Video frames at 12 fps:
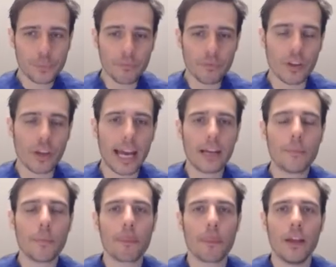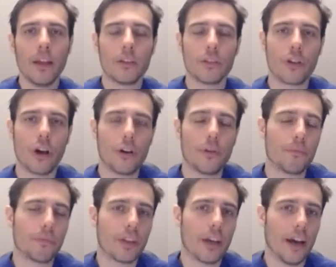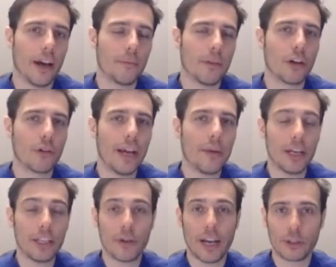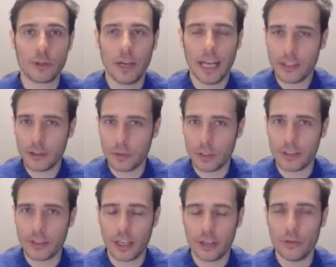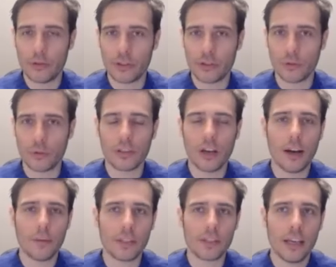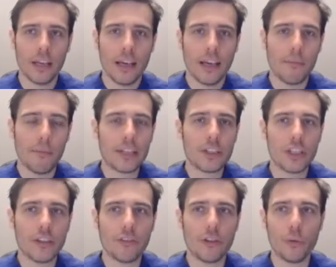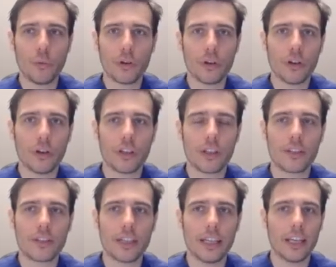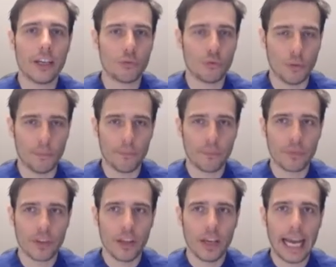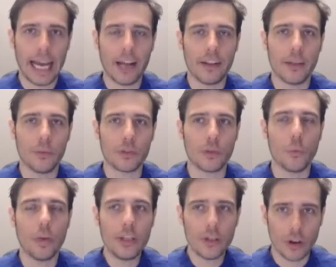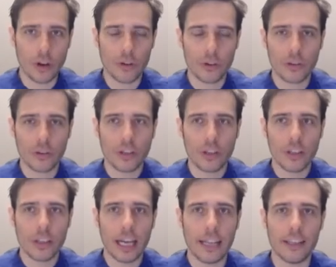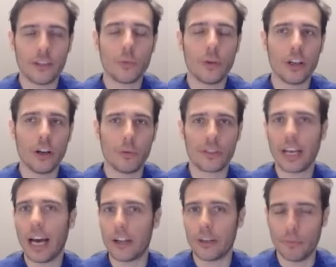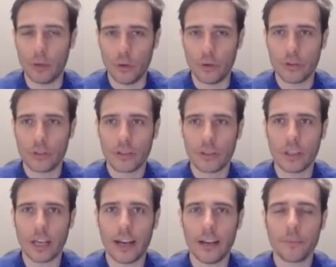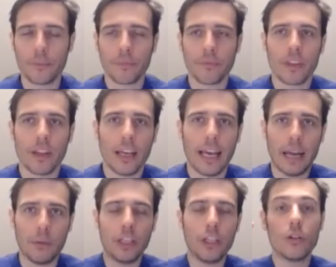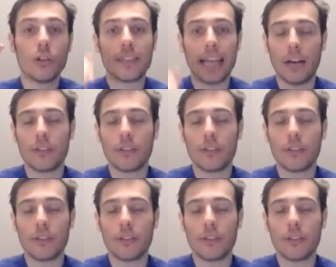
Okay, so a great way to actually relate to it, and I use this all the time, is imagine if you were sitting in a room and there was a window, and this window was colored blue, okay? And when you looked out